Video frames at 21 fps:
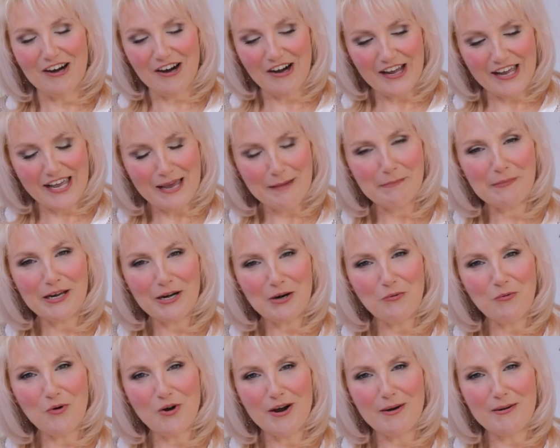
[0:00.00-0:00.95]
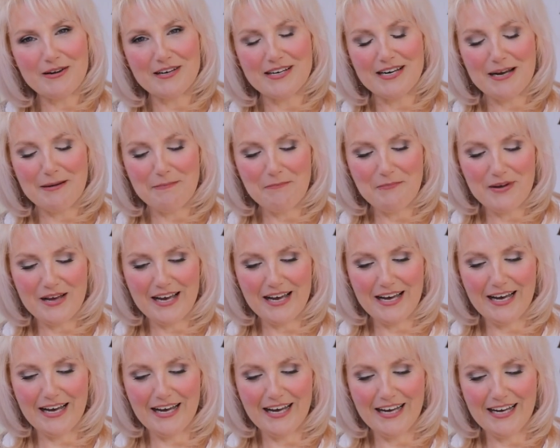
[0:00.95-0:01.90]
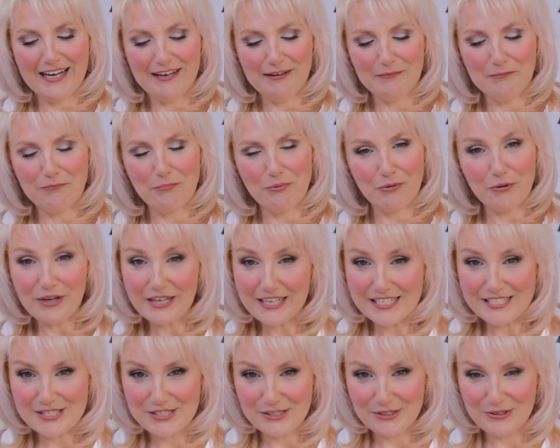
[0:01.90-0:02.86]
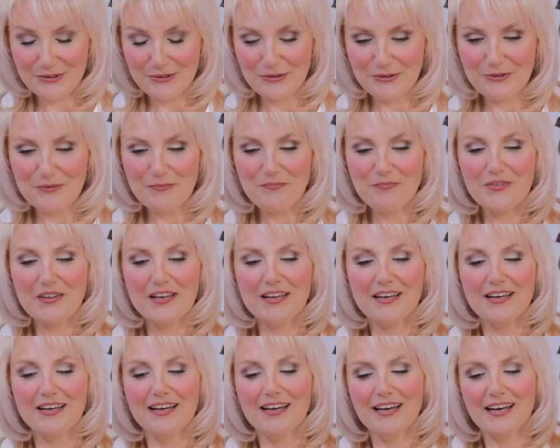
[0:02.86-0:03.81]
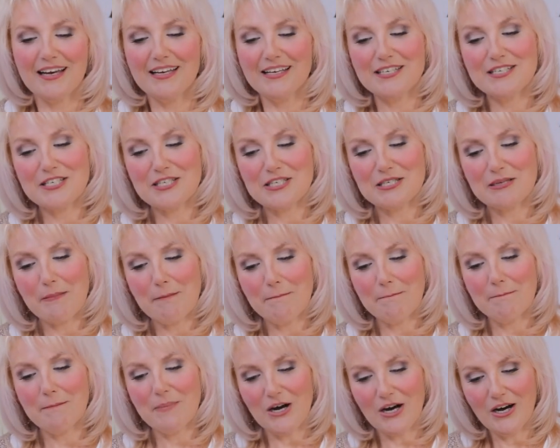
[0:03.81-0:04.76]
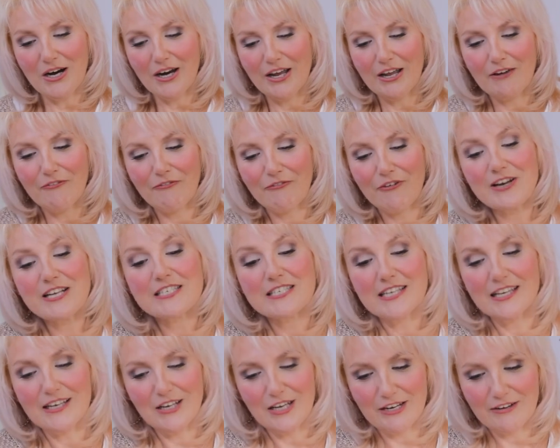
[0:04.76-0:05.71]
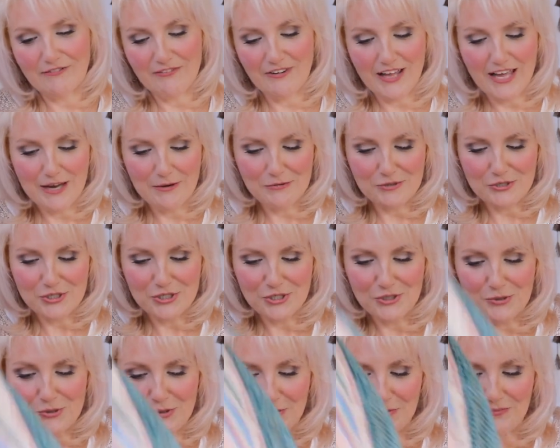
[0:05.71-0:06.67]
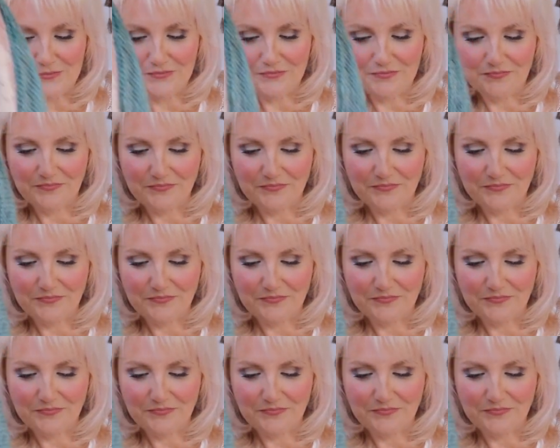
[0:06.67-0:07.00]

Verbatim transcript: I am going to wind it up pretty soon. Is my Friends Are Like Flowers shawl.